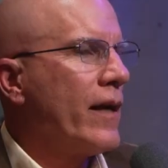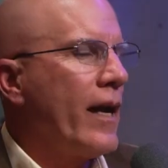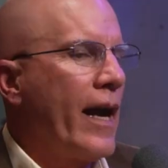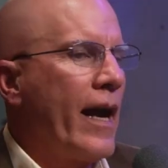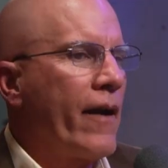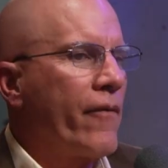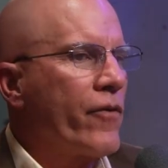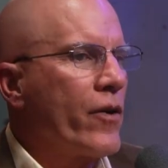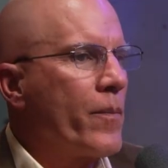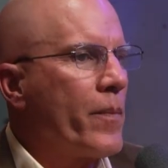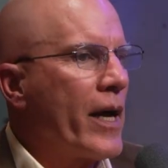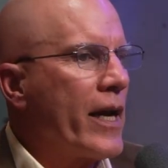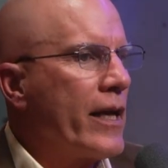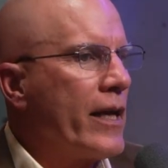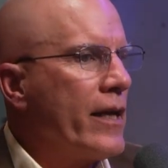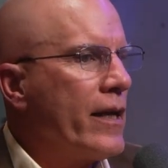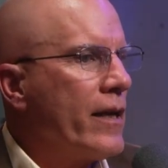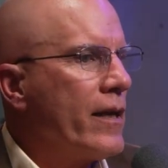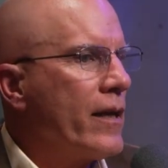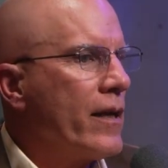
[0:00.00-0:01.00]

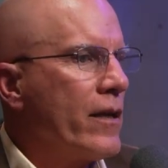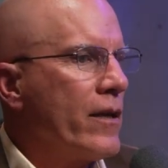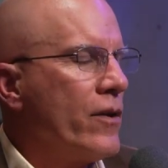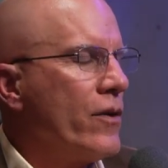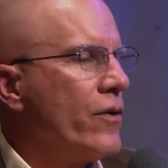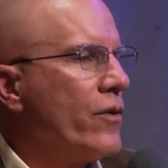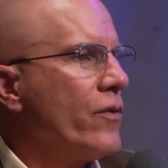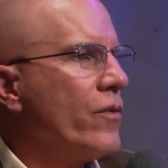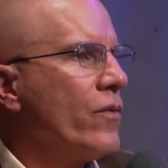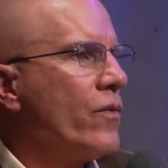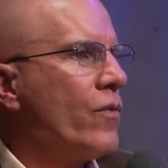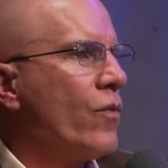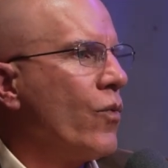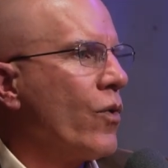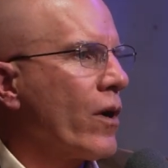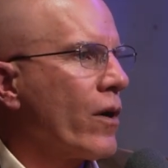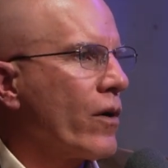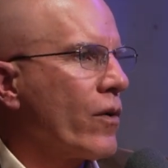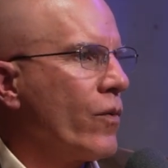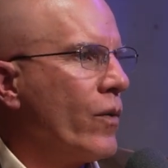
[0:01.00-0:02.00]
Everybody you
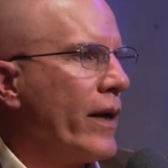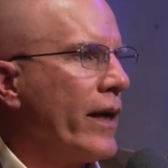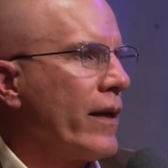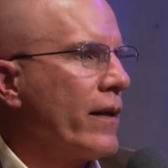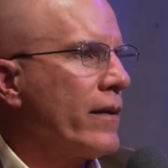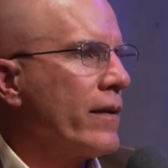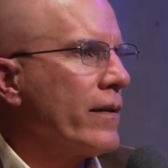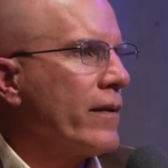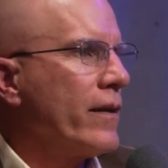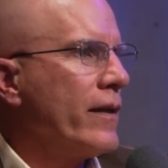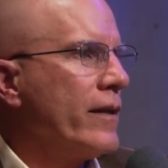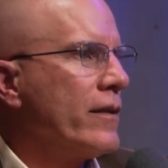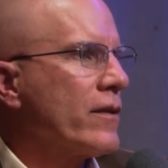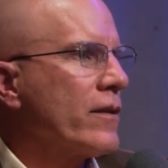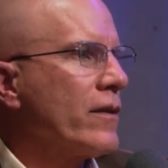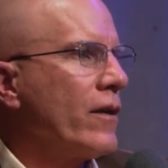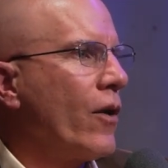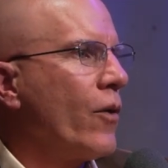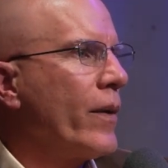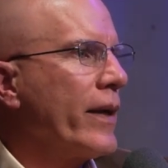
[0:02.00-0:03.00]
work with is
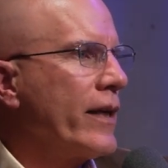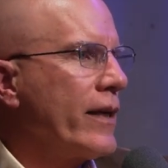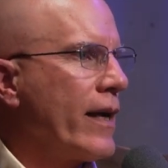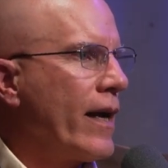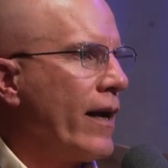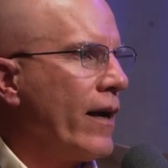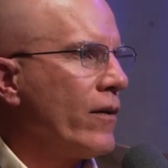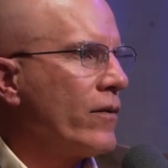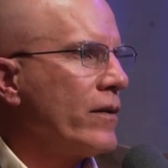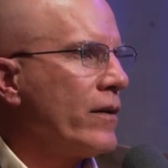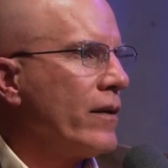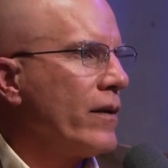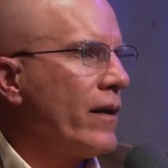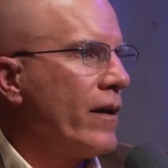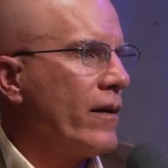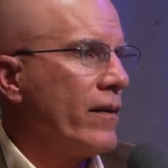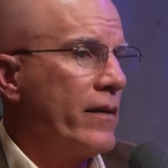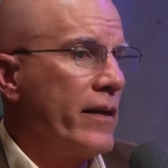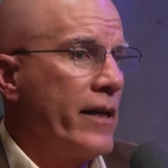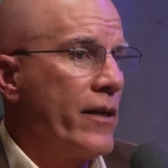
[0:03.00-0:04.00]
slowing down,
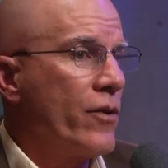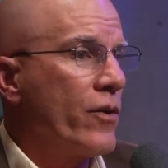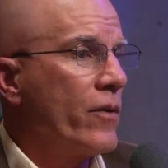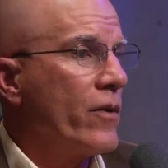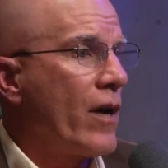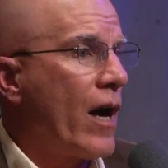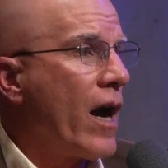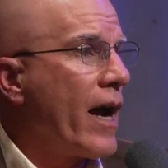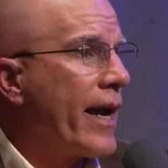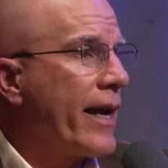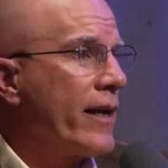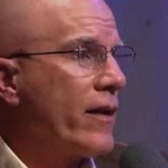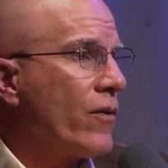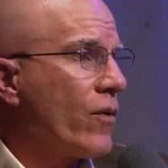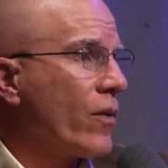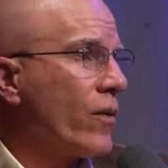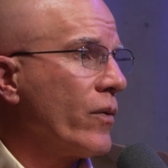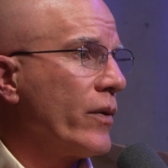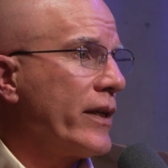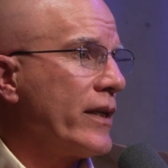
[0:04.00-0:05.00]
either dying
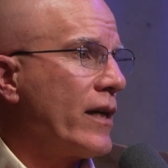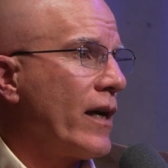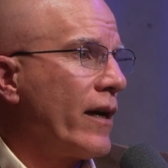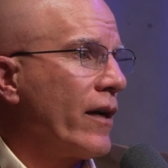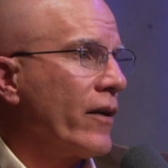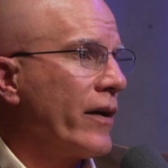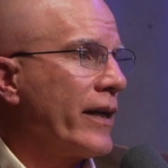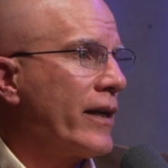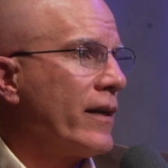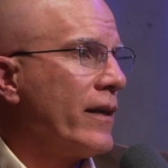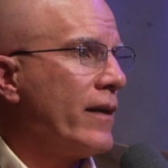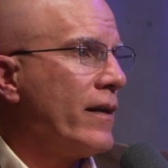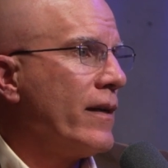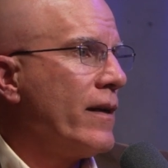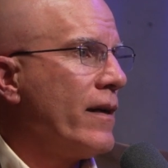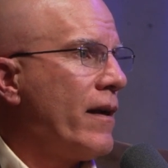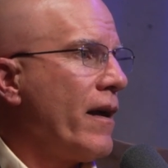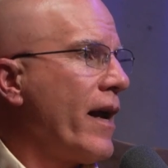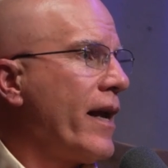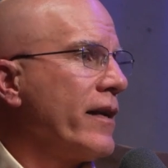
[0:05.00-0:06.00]
or retiring,
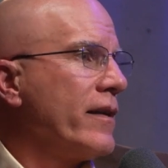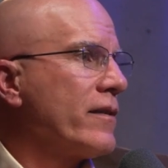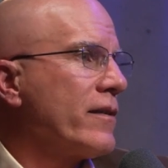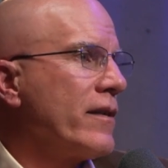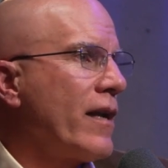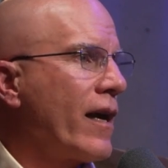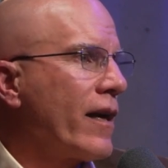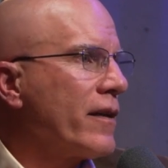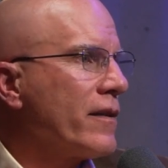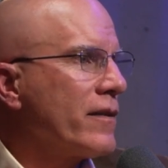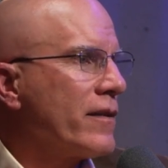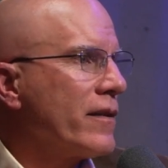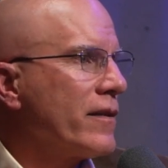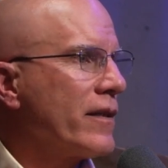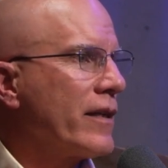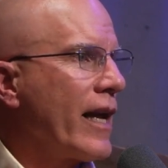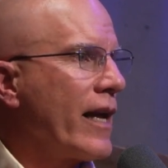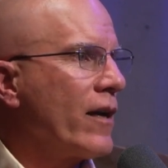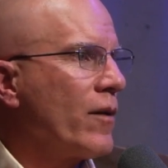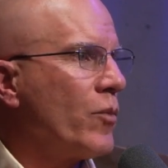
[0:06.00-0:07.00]
and it's not a
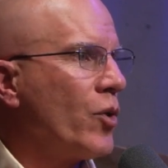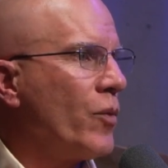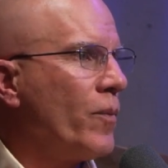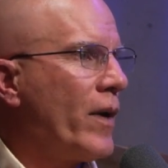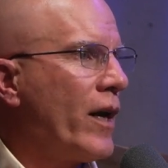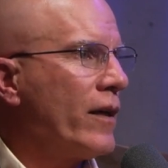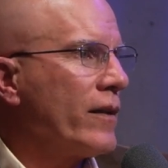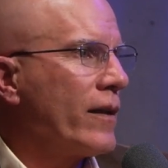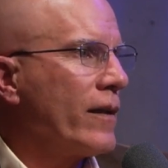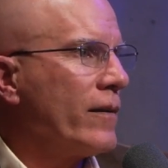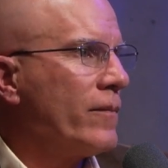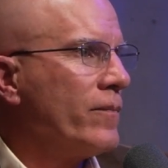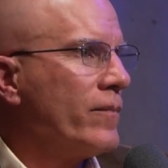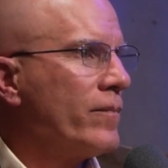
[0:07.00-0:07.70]
sustainable model.